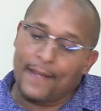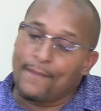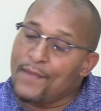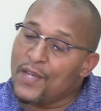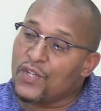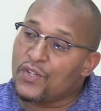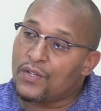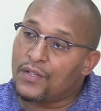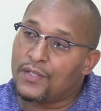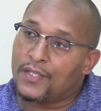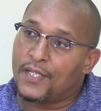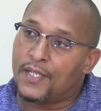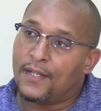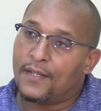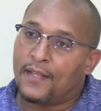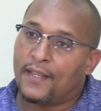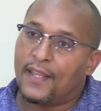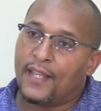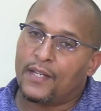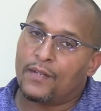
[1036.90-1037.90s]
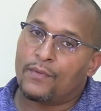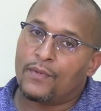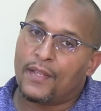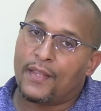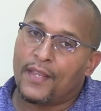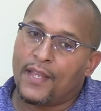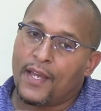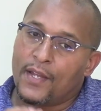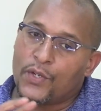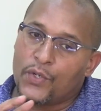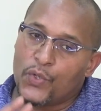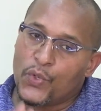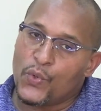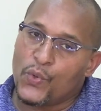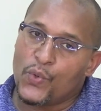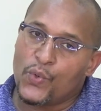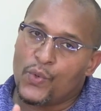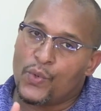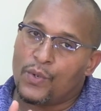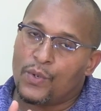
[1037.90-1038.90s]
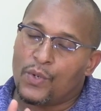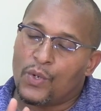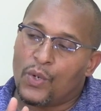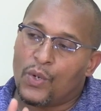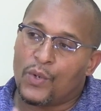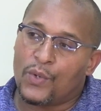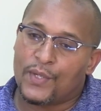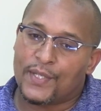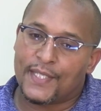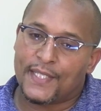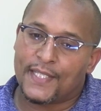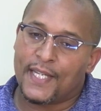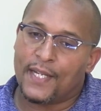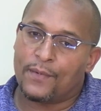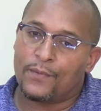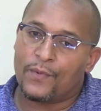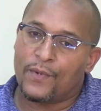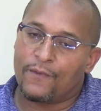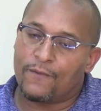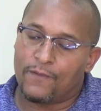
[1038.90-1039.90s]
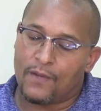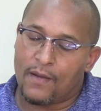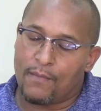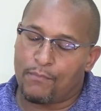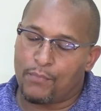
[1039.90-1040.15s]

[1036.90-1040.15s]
I mentioned, that there are two laws that we've